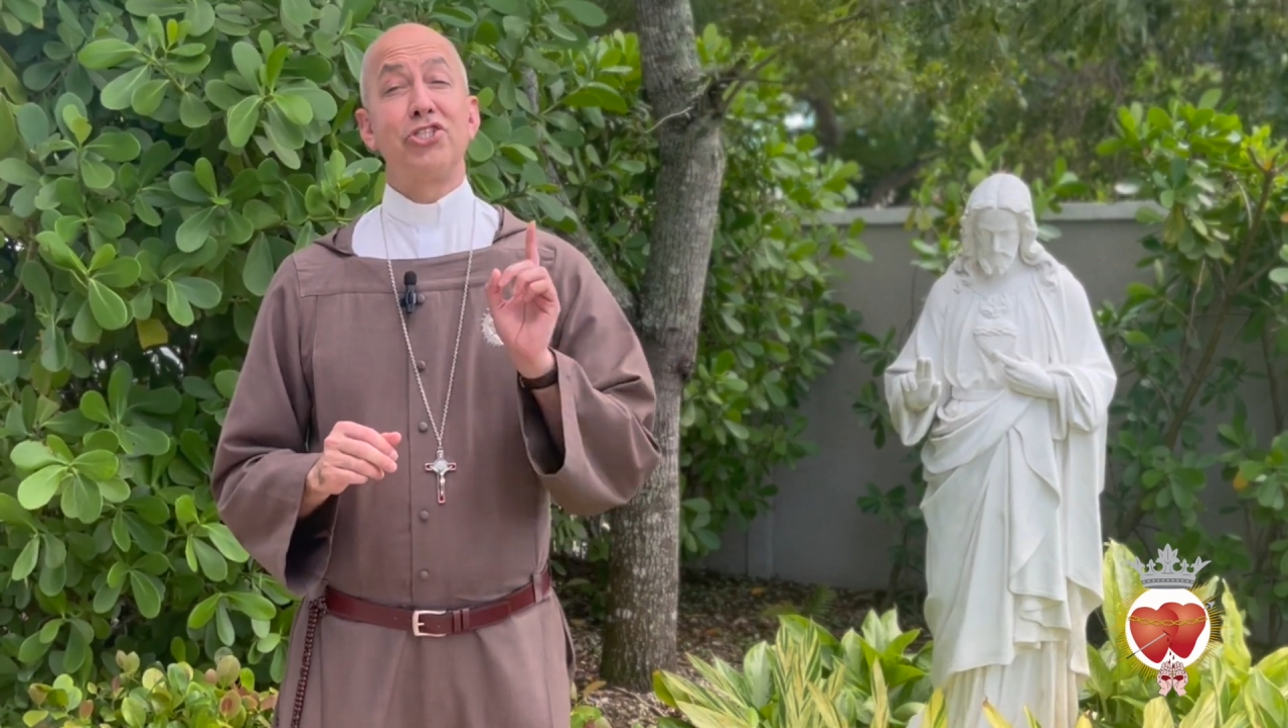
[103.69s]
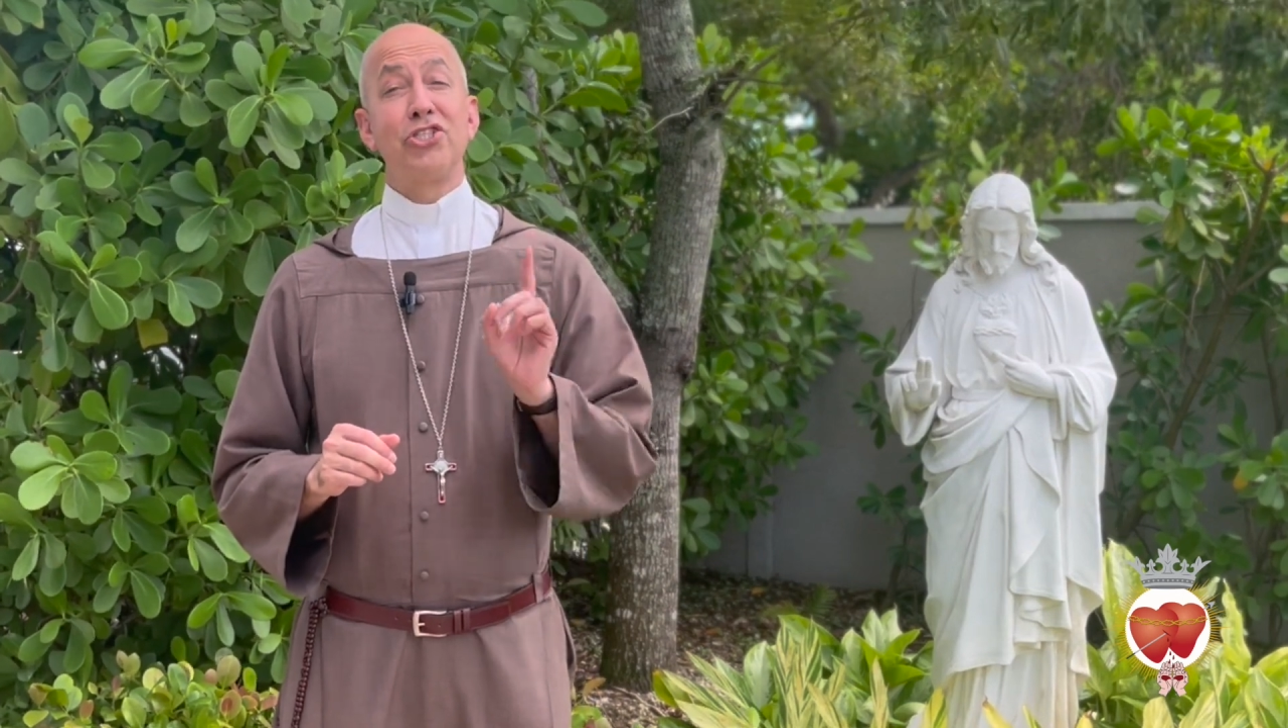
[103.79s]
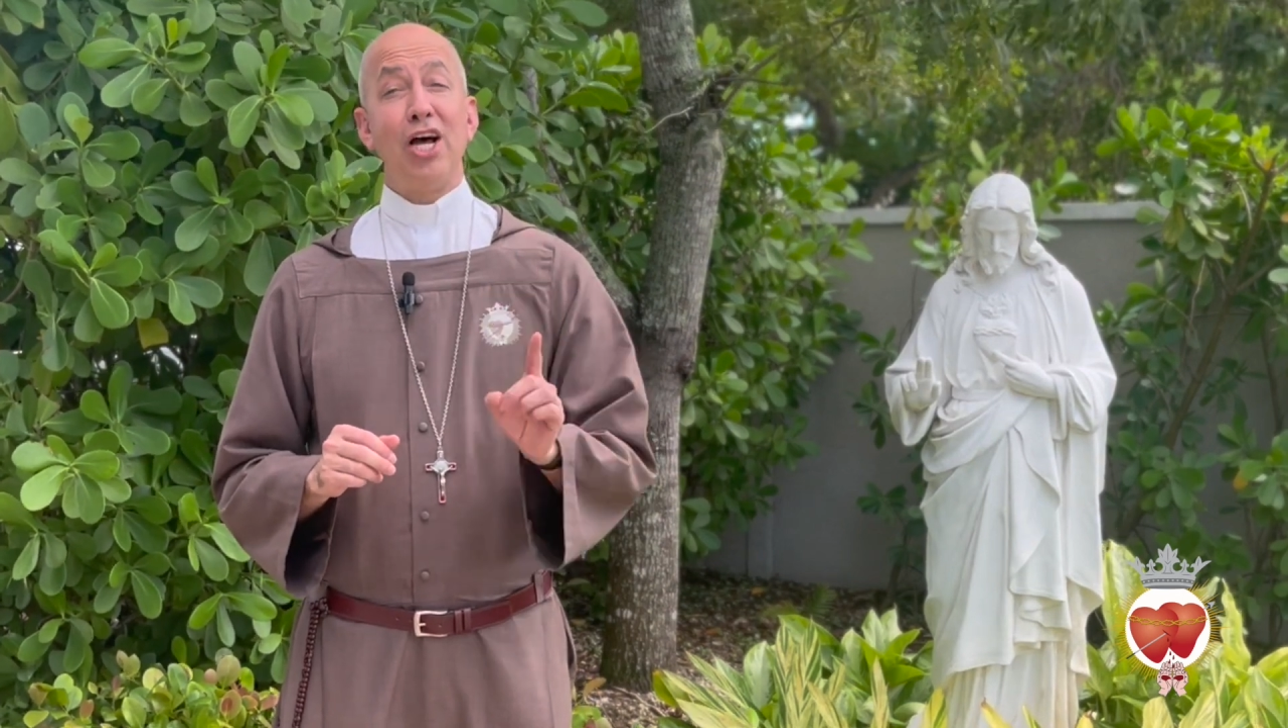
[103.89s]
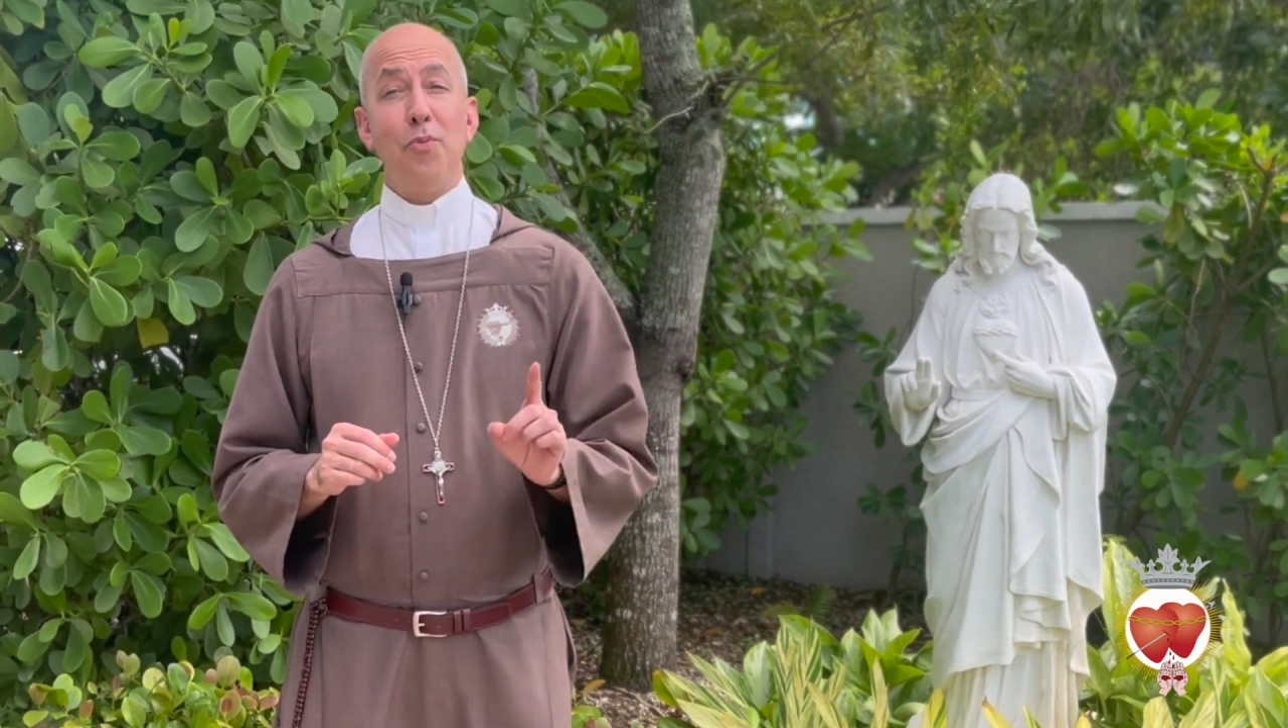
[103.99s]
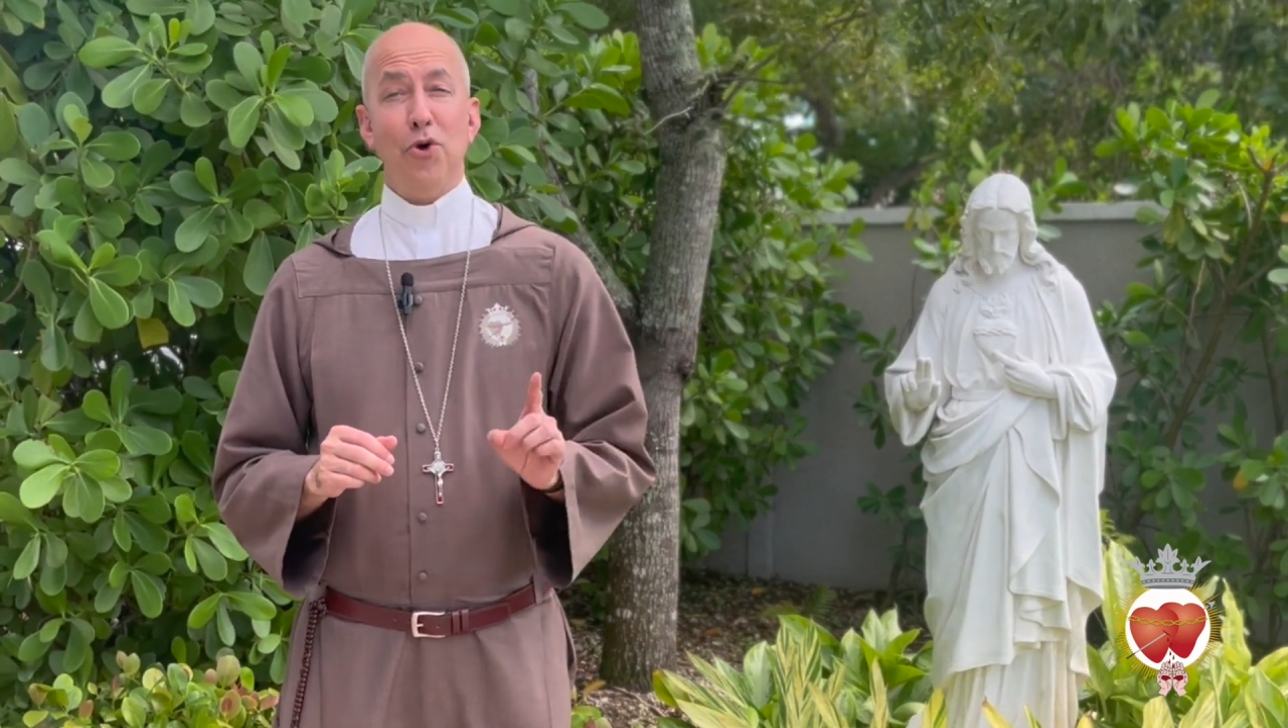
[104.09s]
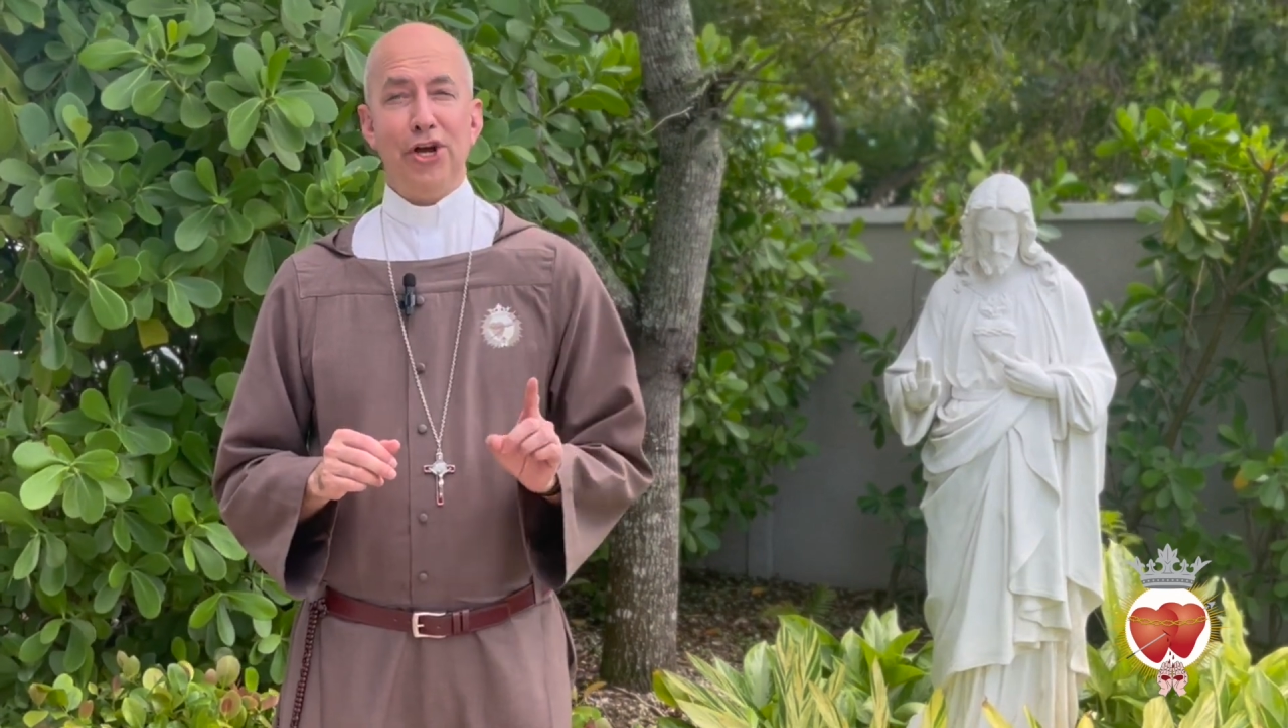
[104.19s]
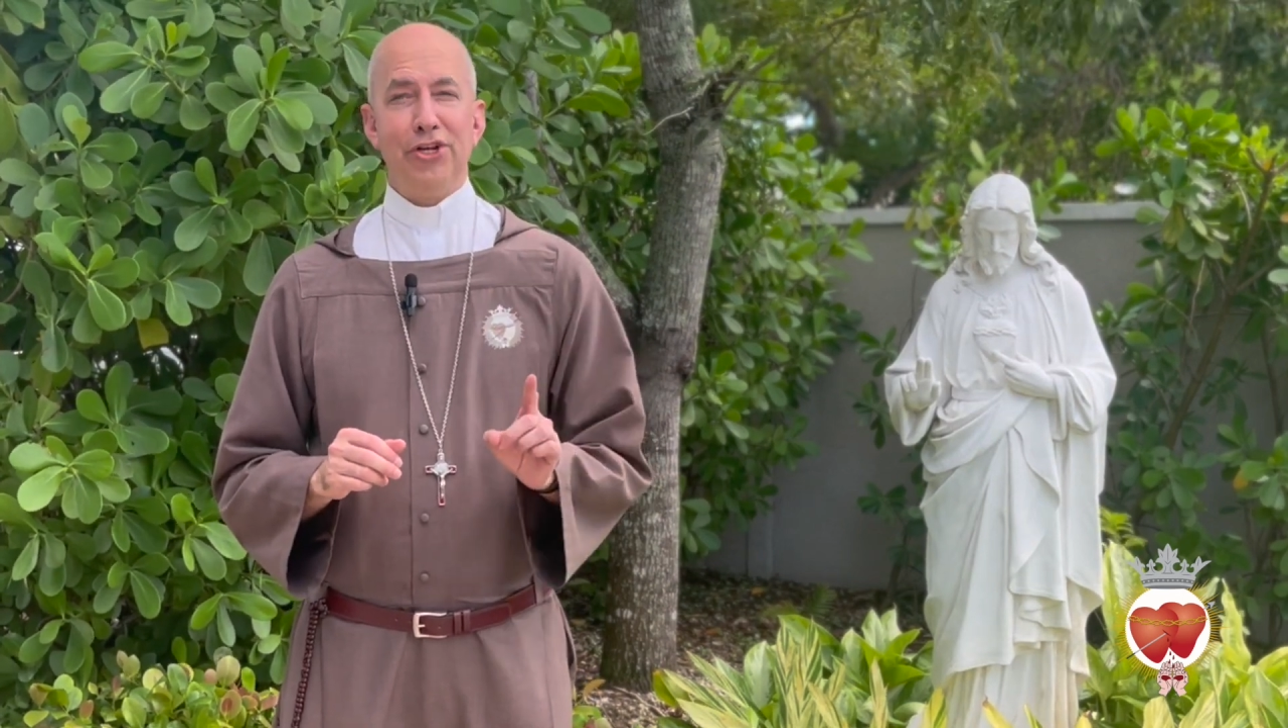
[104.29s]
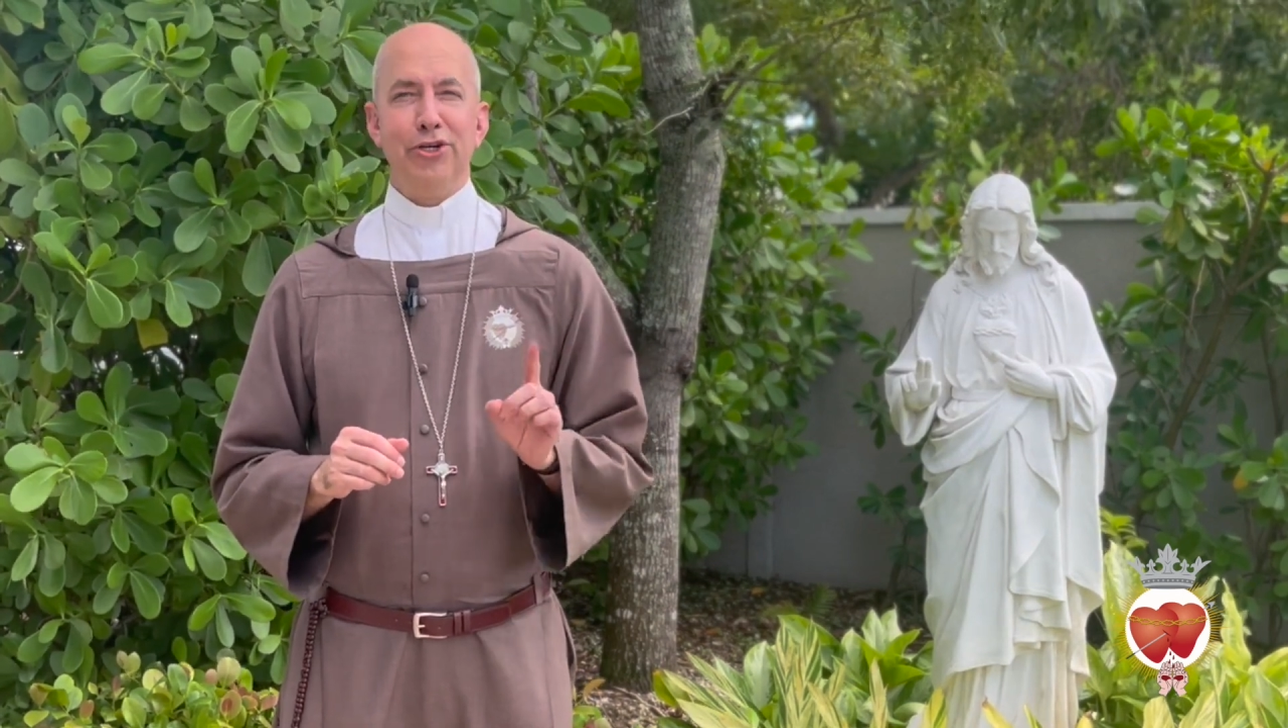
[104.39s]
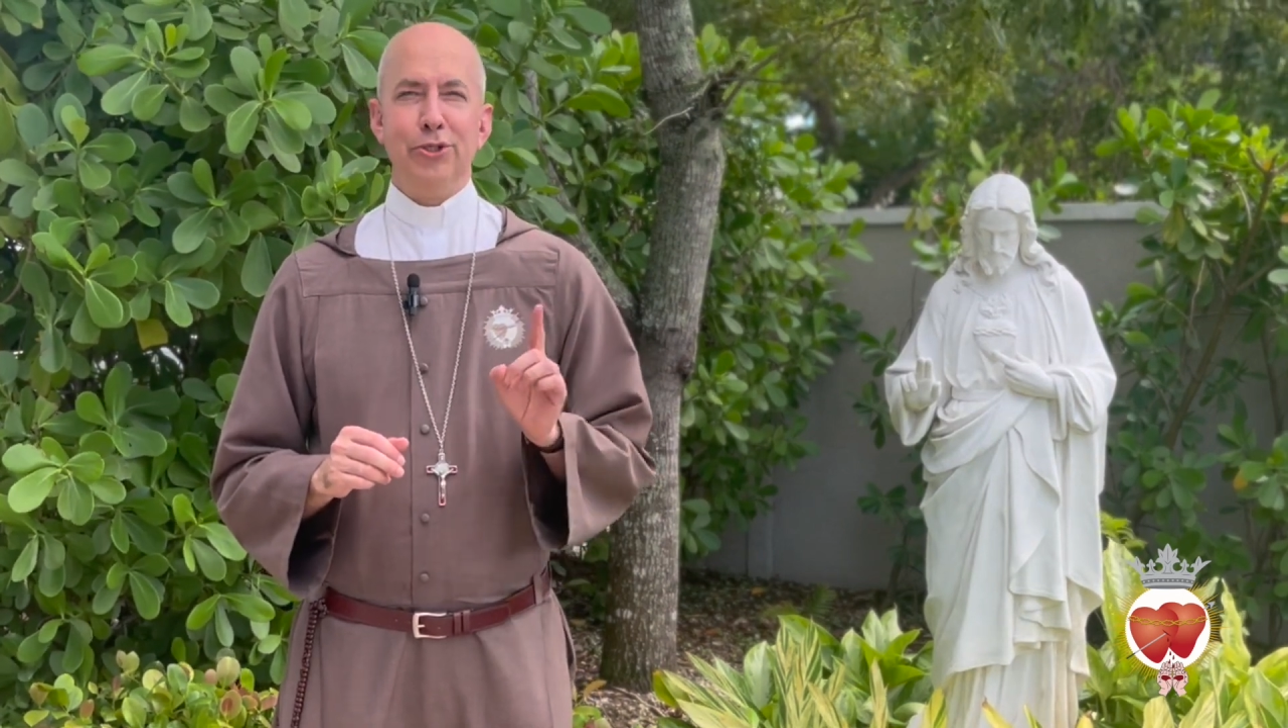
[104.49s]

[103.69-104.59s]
someone